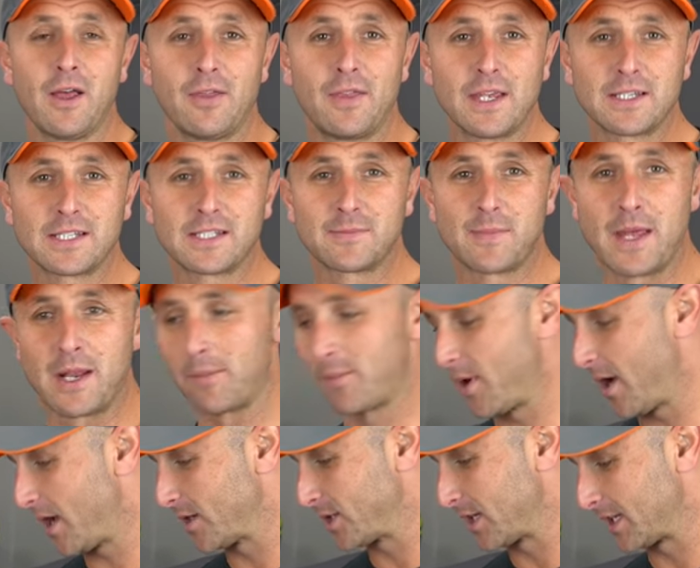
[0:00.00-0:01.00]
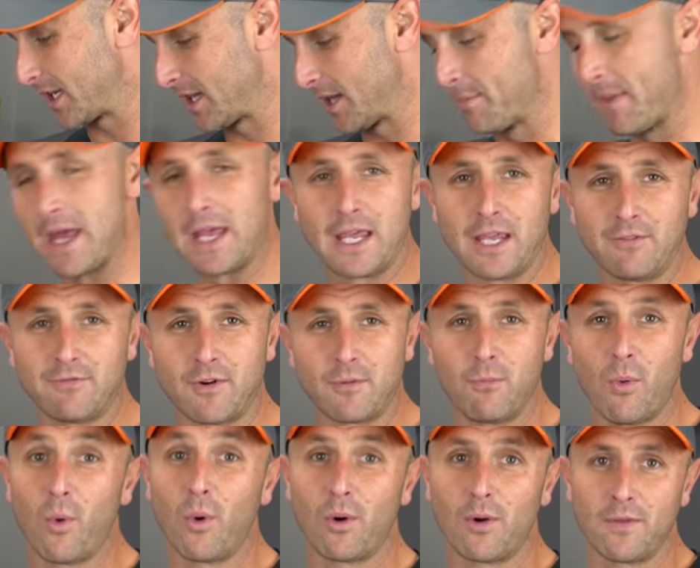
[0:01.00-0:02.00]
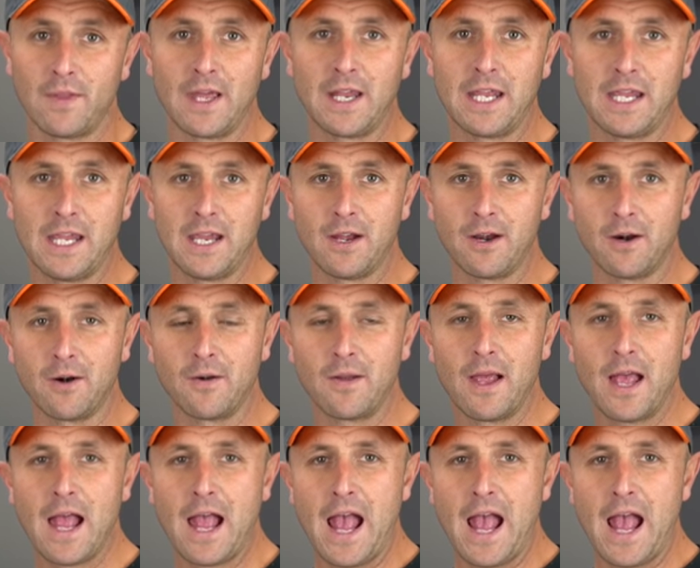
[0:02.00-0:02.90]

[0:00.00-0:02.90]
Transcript: this has been a project in the making for more than a year.